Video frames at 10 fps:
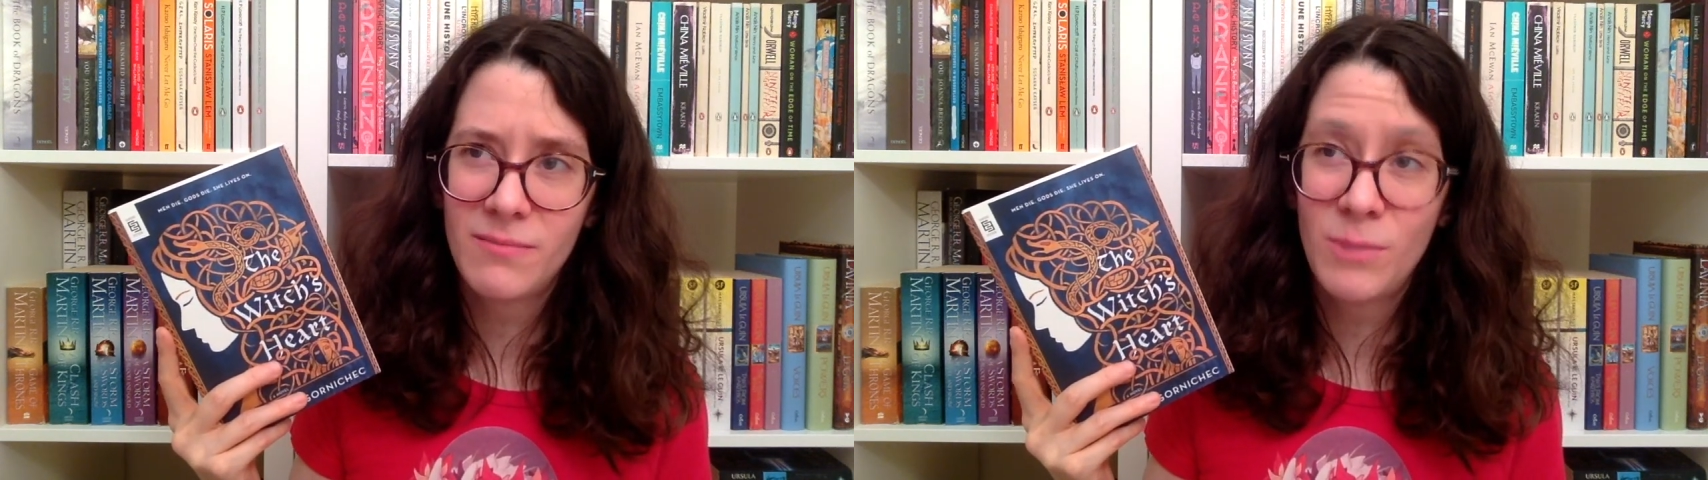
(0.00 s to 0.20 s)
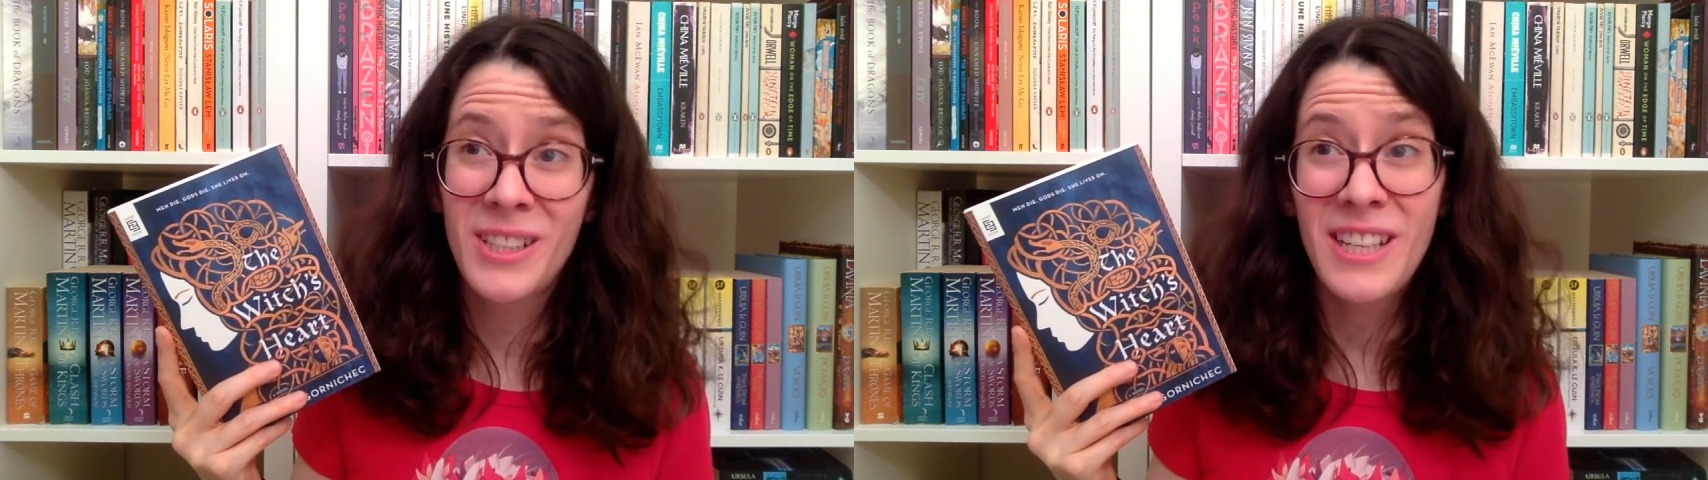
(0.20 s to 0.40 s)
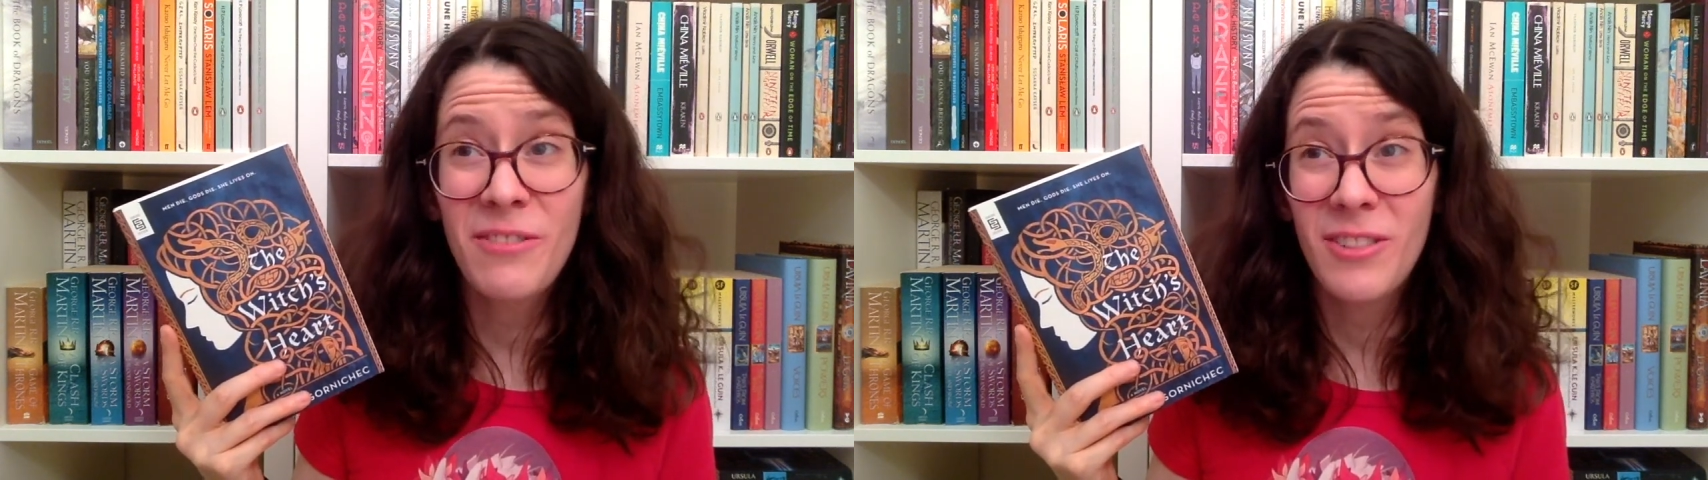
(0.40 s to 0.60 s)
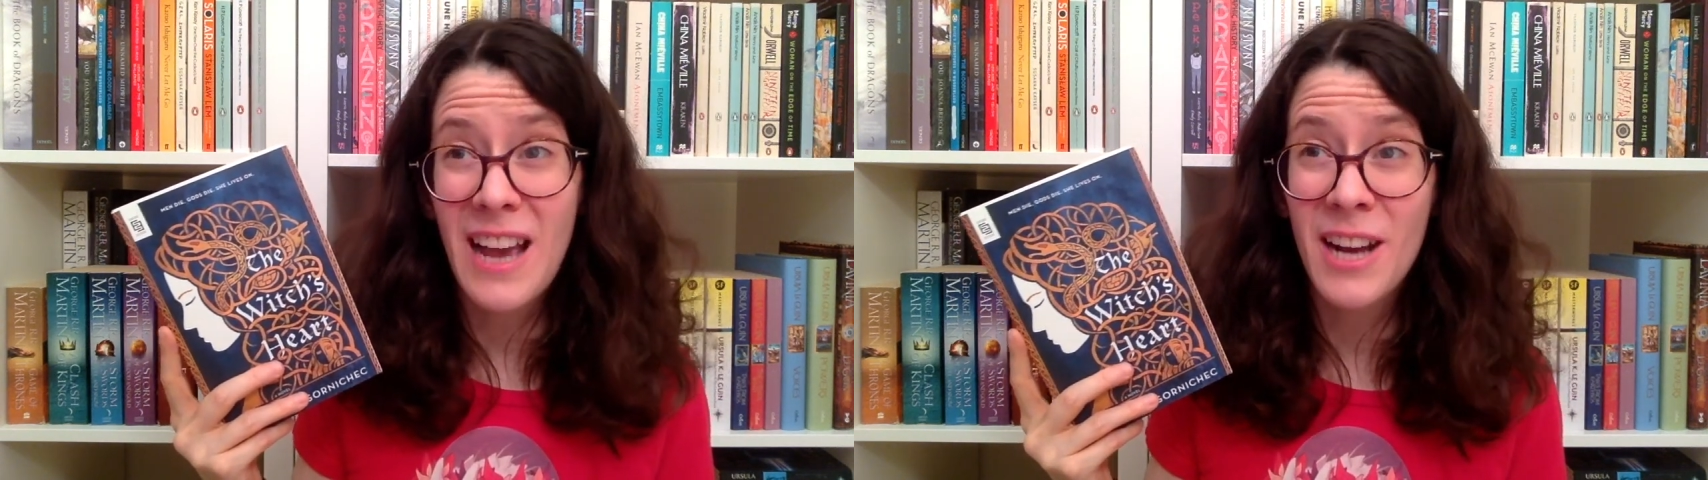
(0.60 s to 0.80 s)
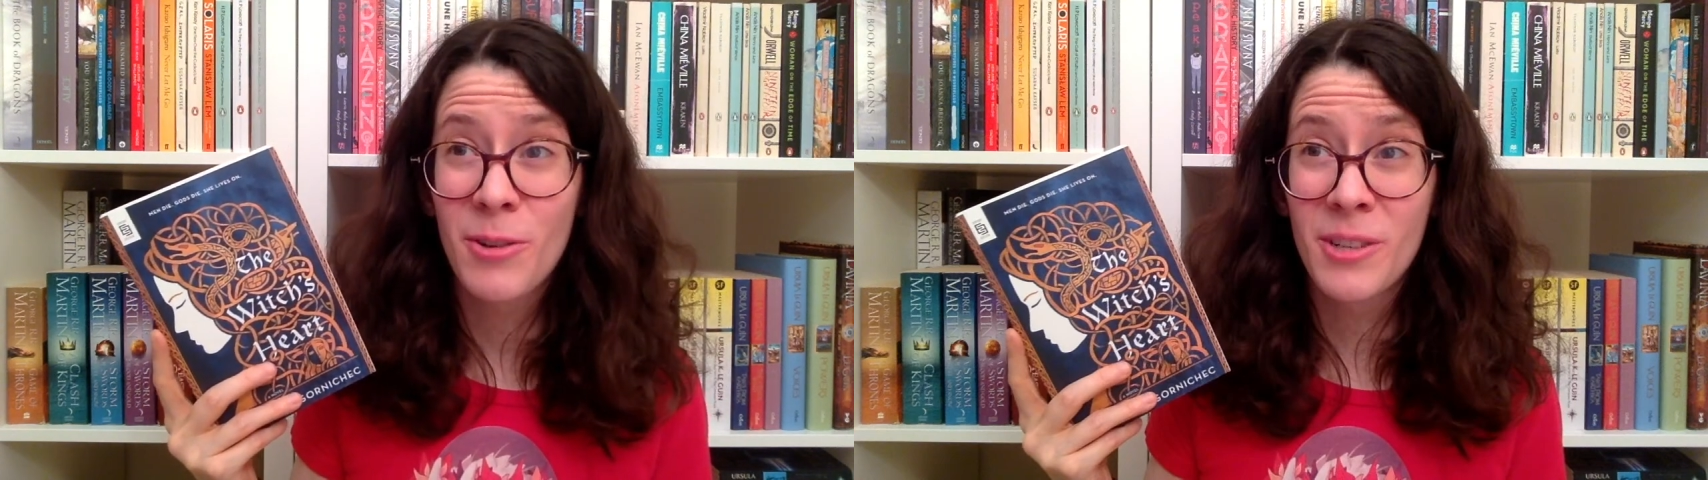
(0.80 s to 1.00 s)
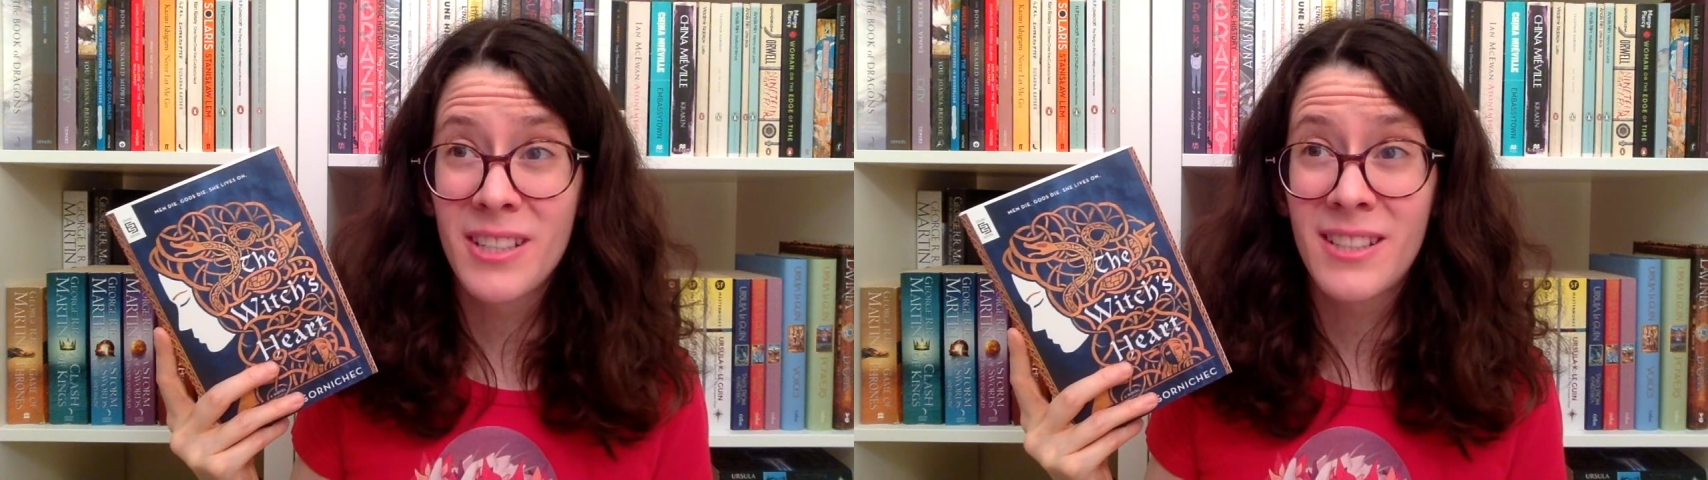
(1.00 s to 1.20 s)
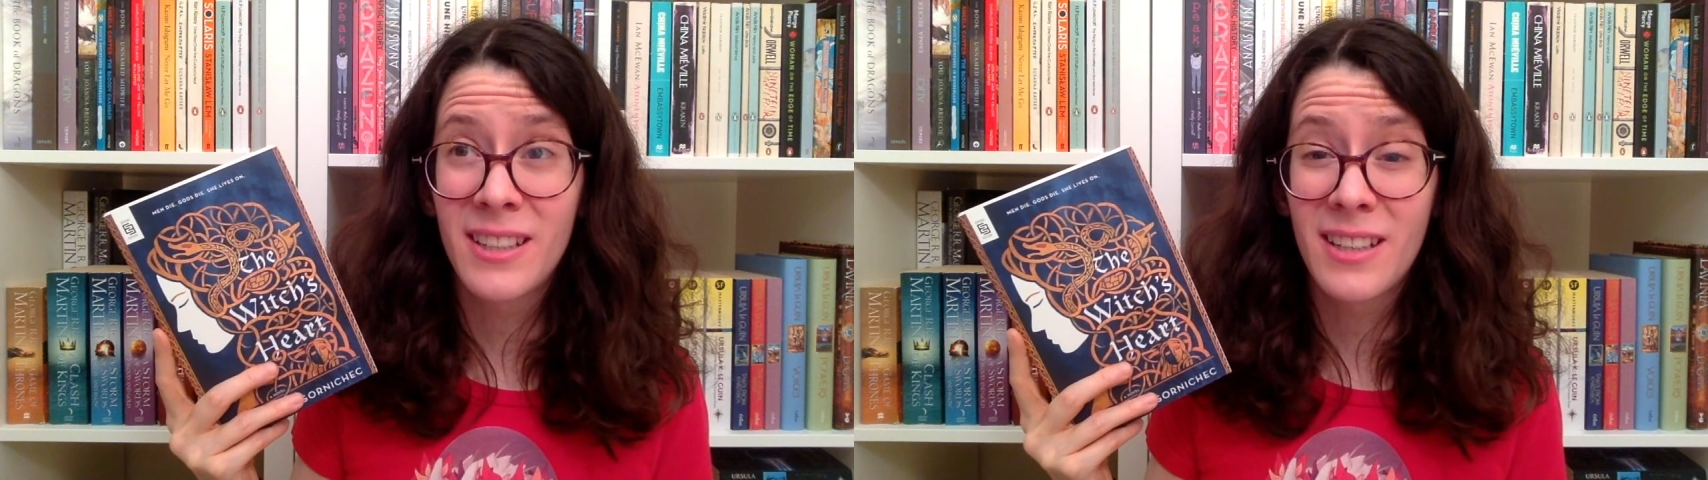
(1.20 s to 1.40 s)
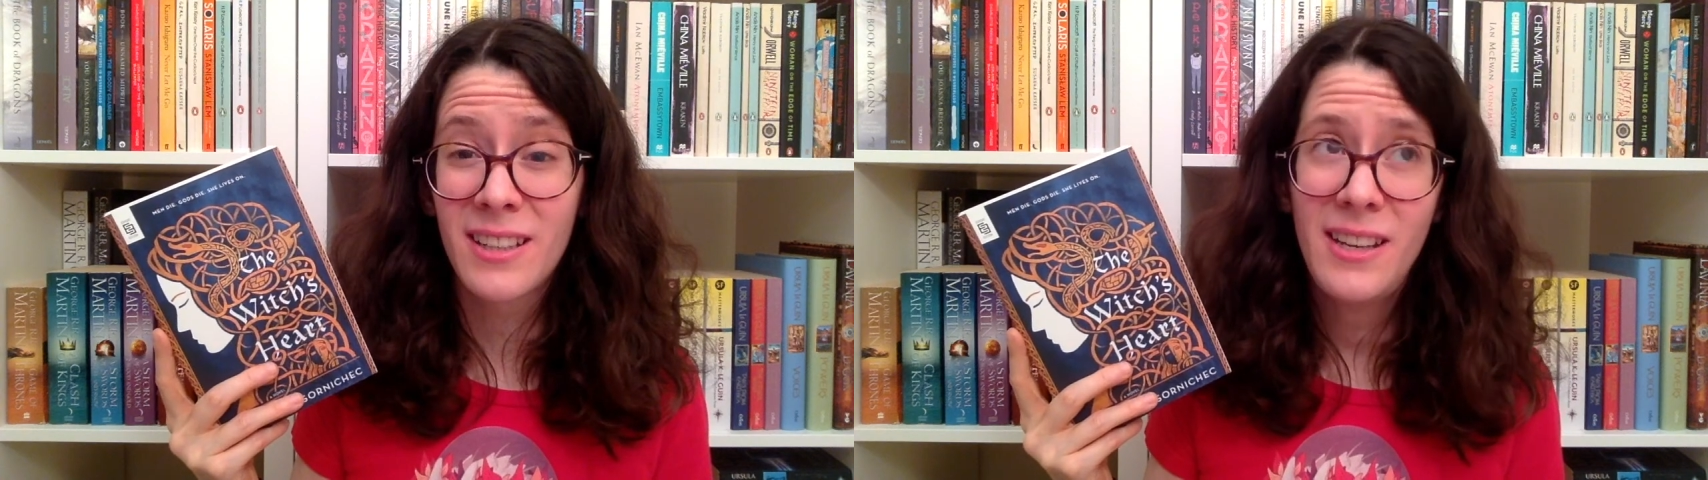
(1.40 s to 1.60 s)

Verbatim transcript: well, it did feel anachronistic